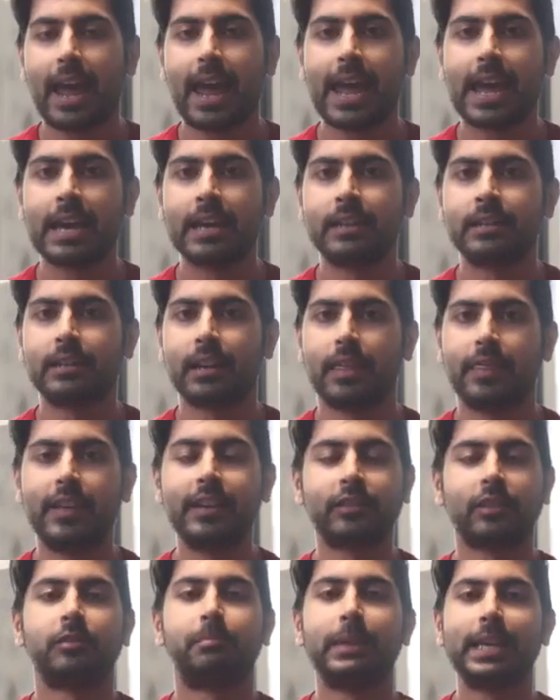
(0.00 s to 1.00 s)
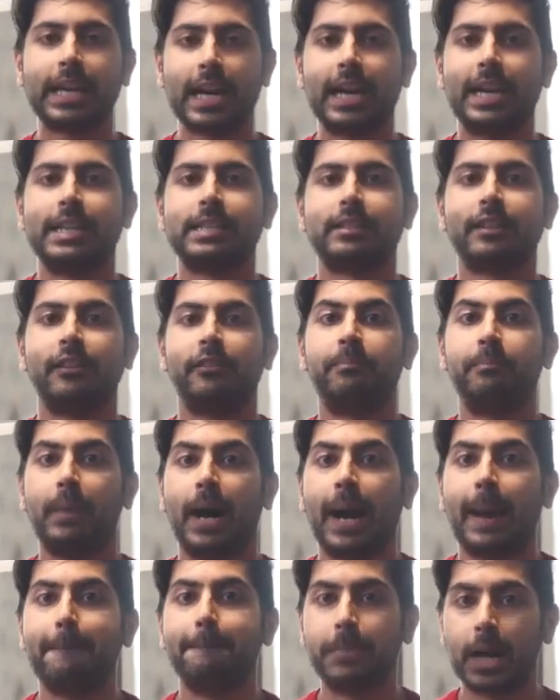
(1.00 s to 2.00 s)
And this is because of
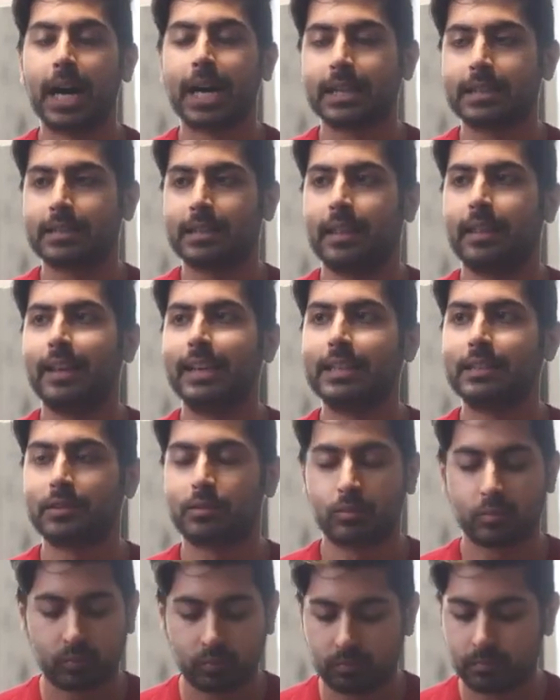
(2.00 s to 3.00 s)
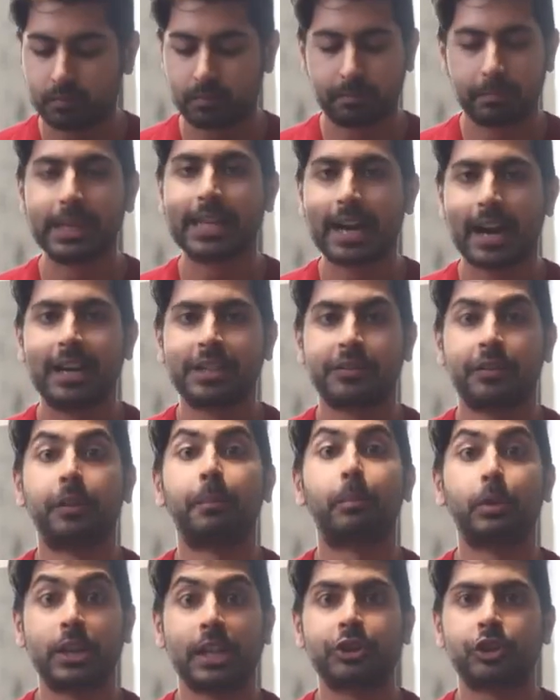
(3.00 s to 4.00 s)
my bot. It's because of the
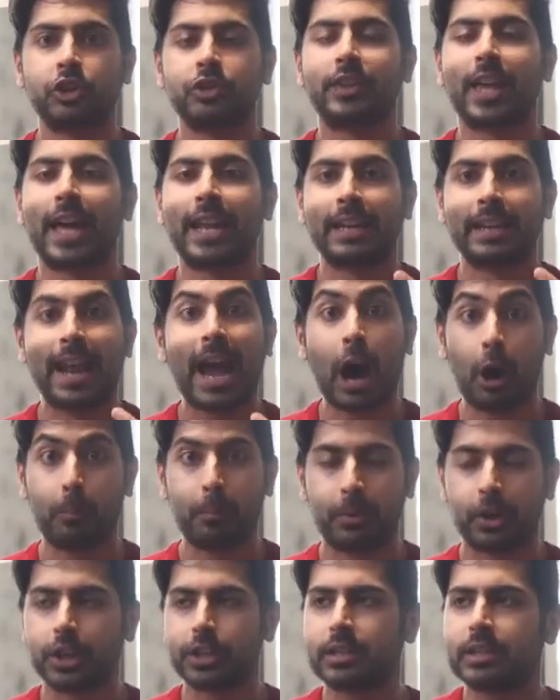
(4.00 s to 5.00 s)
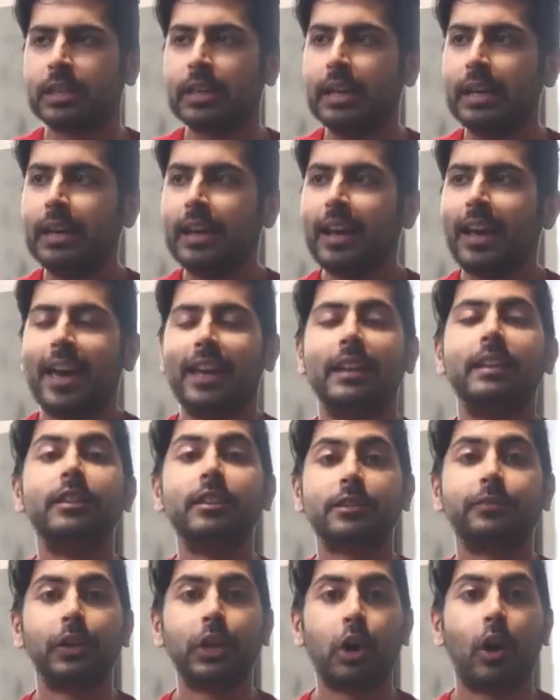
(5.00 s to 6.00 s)
predictions that it output. And in
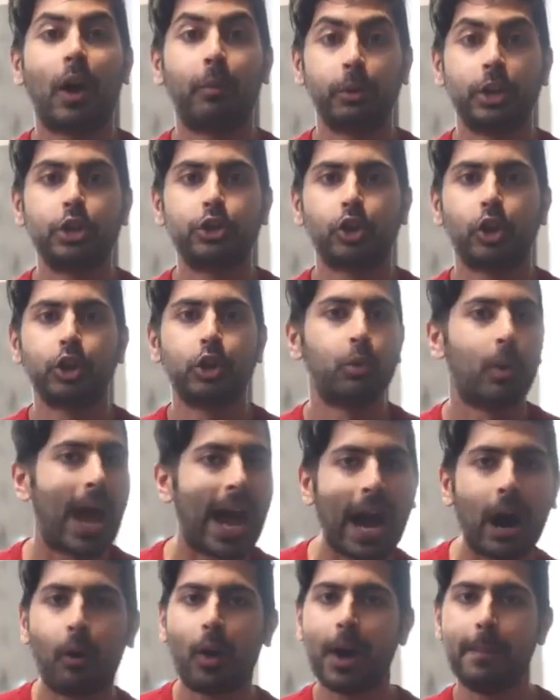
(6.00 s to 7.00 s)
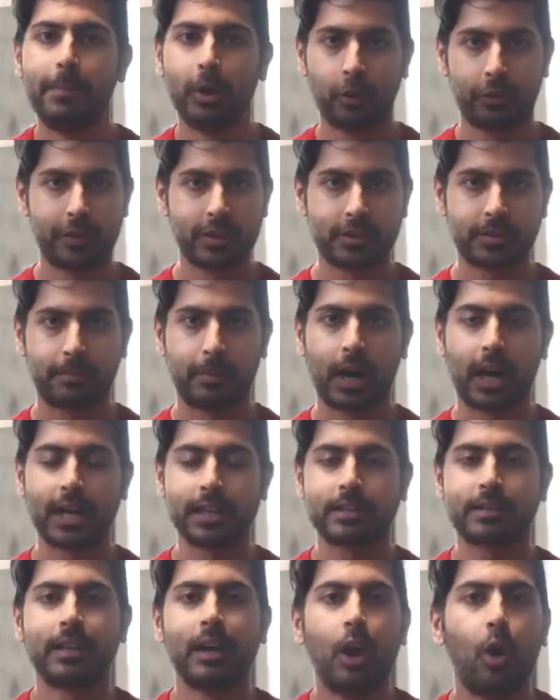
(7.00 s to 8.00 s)
this video, I'm going to show you how I built this
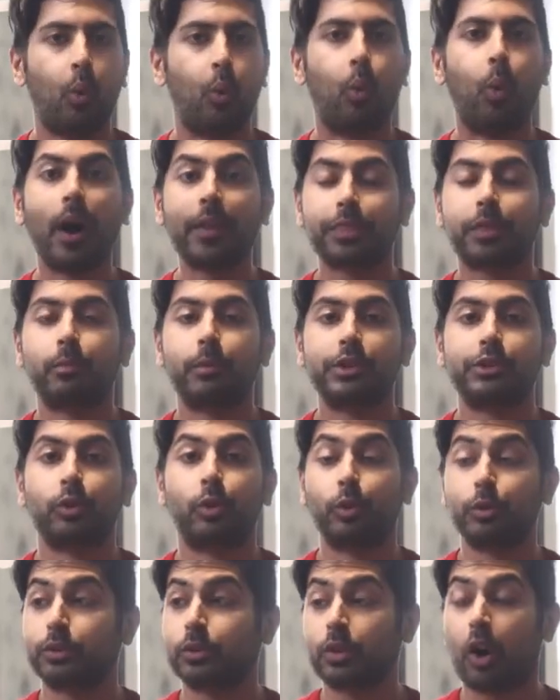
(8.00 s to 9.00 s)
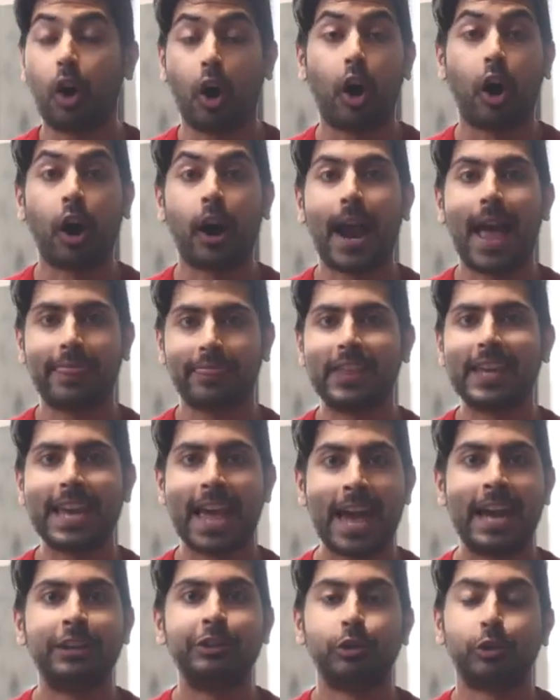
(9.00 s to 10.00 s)
bot, what the results are at the
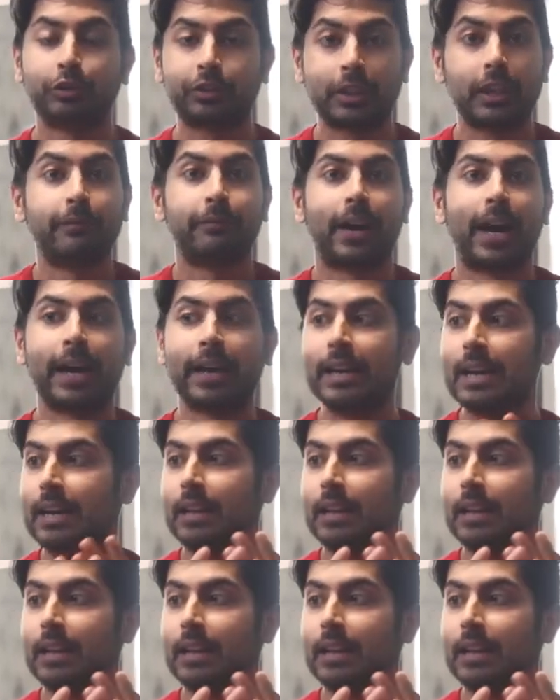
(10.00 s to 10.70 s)
end. You'll see if I